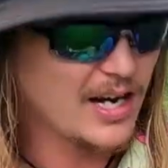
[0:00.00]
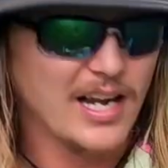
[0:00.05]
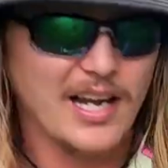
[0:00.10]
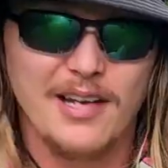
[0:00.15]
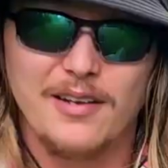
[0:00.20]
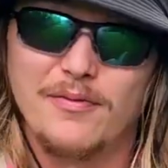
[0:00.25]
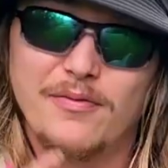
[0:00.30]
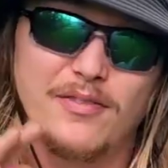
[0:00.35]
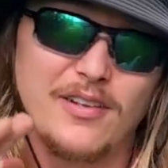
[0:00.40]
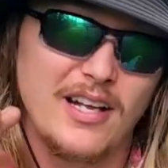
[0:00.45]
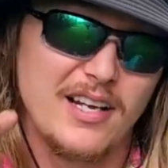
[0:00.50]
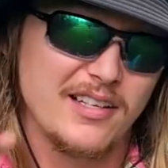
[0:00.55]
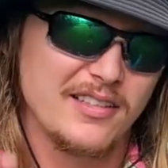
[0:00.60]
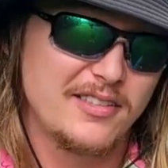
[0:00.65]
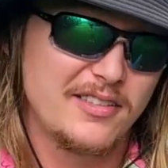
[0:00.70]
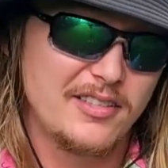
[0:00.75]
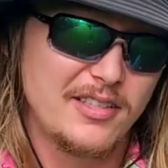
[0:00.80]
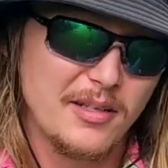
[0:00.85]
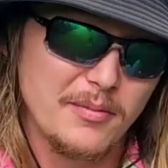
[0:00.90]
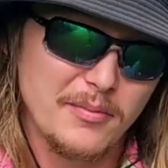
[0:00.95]
It flies
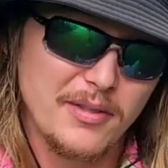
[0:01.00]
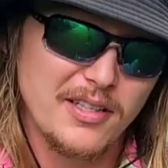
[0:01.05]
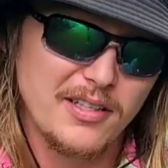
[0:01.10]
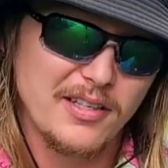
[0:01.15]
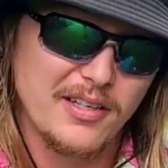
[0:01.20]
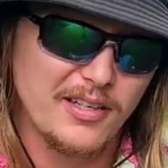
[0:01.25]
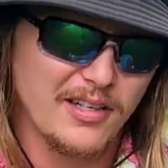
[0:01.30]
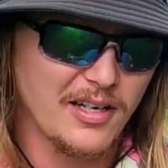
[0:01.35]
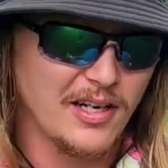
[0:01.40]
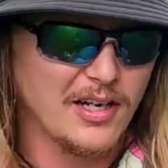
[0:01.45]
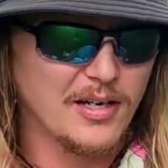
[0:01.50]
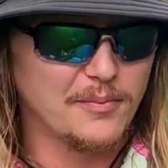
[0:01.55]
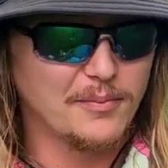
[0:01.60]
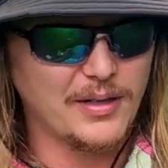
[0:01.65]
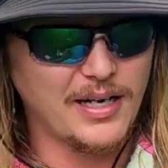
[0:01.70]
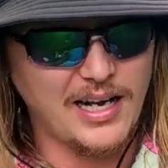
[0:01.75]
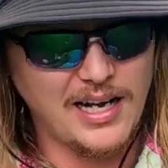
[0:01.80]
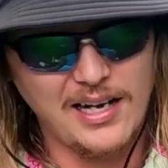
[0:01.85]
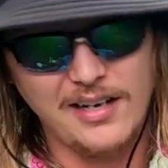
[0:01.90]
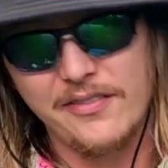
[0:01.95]
similar,
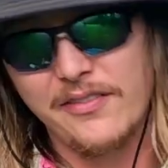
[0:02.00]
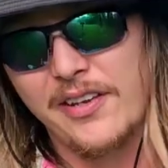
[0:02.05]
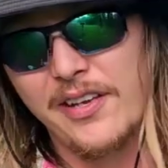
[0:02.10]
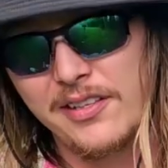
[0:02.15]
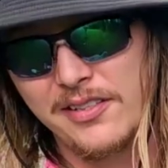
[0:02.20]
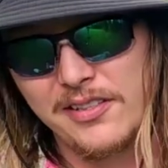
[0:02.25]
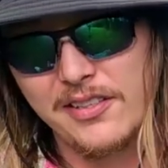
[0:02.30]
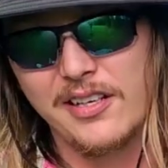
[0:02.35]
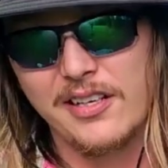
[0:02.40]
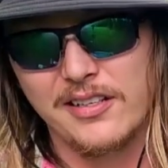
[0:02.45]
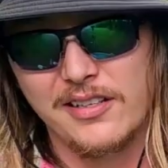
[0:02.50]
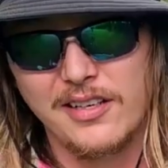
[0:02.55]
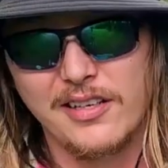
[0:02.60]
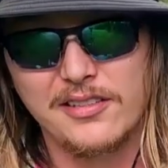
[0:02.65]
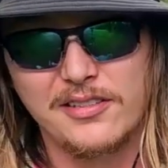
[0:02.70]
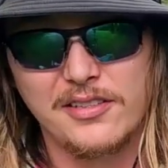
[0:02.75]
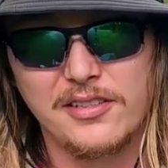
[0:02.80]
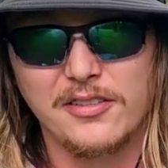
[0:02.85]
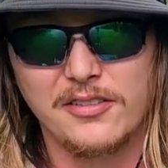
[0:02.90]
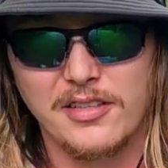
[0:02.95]
but obviously it does
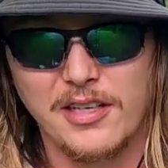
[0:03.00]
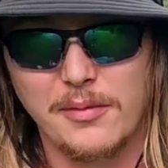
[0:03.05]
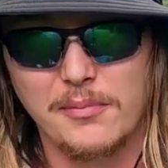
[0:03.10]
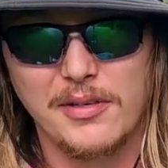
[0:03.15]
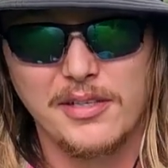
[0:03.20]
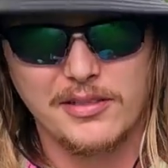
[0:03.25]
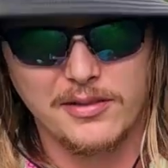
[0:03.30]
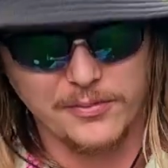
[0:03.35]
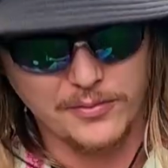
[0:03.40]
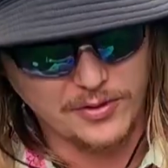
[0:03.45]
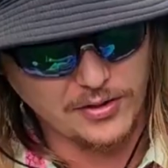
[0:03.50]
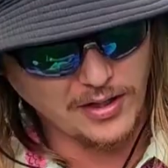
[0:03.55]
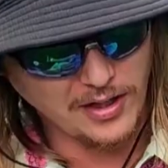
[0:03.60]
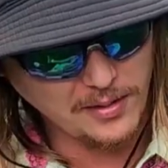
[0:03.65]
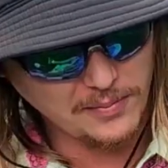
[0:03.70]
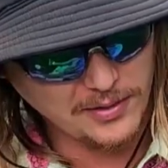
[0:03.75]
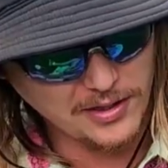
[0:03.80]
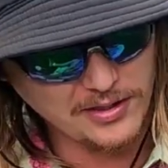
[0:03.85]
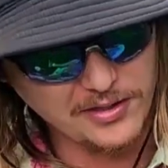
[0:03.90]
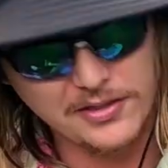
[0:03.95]
still give me some
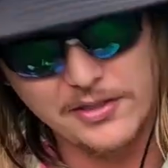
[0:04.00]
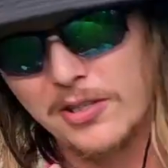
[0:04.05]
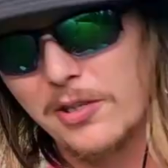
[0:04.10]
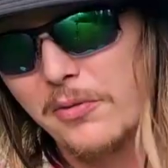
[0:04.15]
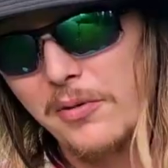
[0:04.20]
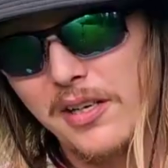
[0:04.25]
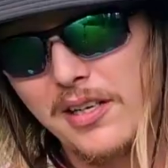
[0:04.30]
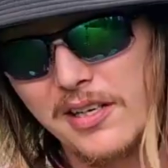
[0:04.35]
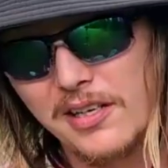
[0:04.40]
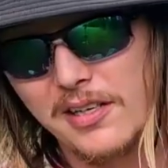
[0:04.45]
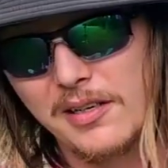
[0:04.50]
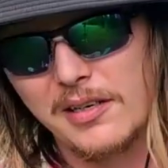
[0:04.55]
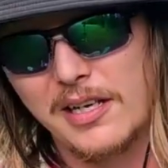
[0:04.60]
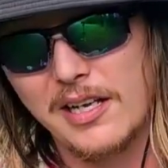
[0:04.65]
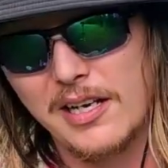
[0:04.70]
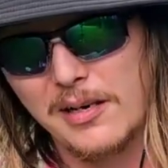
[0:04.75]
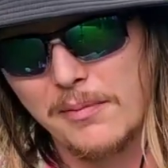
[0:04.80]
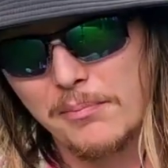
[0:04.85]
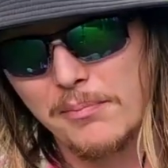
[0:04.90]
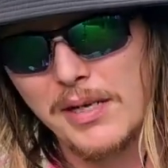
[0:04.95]
trouble until we can
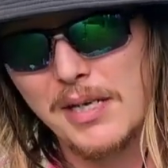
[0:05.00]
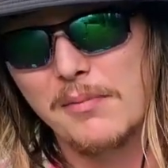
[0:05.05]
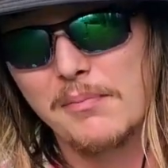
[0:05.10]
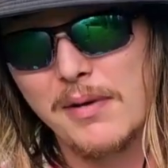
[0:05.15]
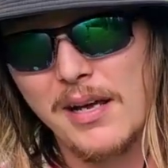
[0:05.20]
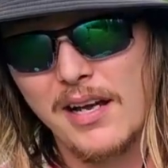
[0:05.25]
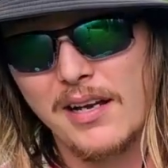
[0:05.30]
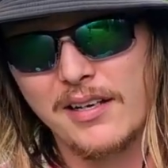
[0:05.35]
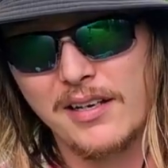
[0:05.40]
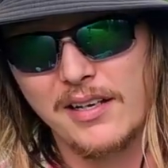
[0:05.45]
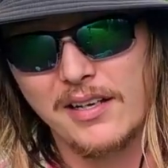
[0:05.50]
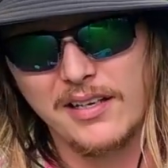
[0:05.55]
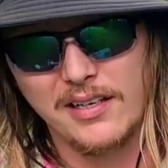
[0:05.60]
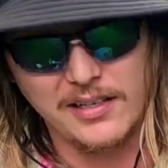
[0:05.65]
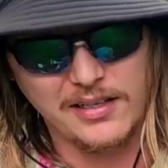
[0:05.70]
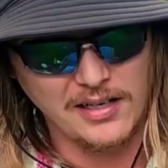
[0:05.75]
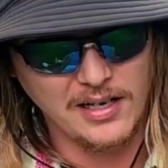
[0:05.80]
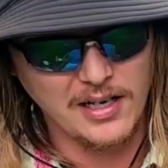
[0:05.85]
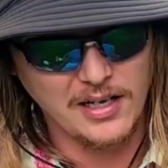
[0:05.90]
get it beat back in.